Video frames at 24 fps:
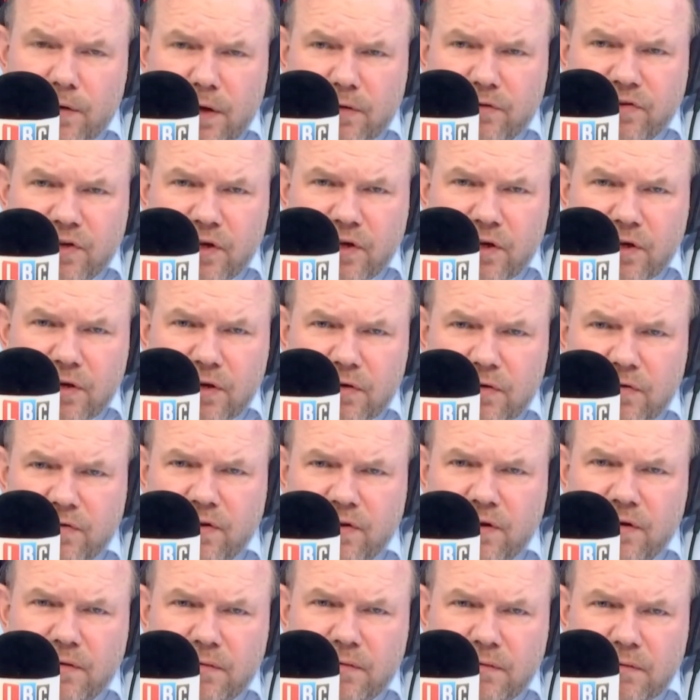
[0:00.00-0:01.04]

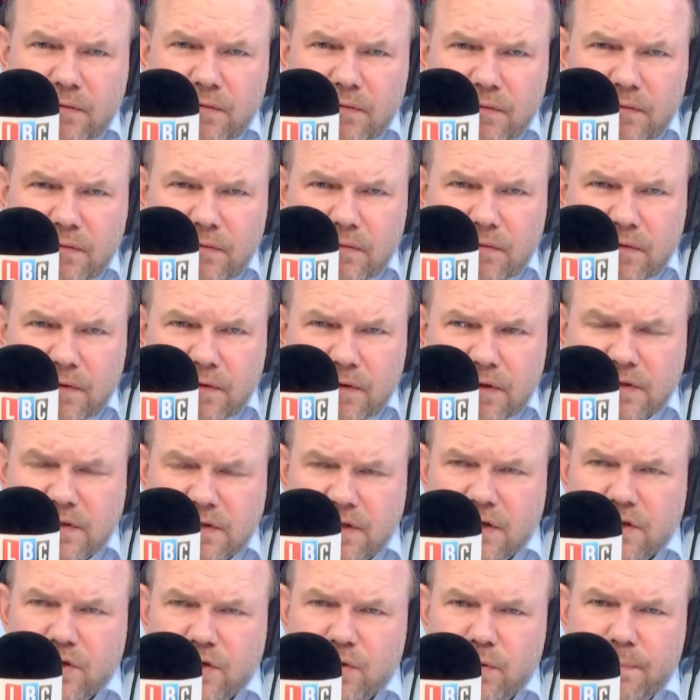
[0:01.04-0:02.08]
Turn
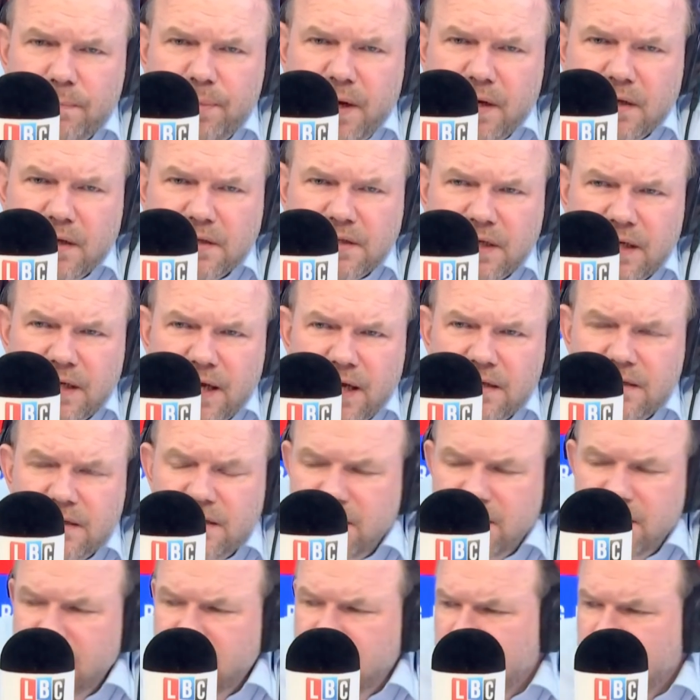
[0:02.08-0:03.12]
constituent parts
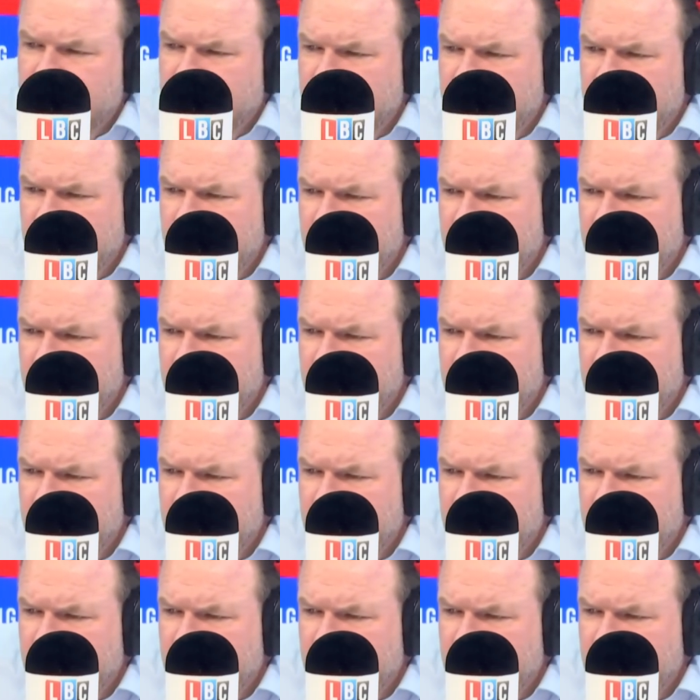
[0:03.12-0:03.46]
against each other.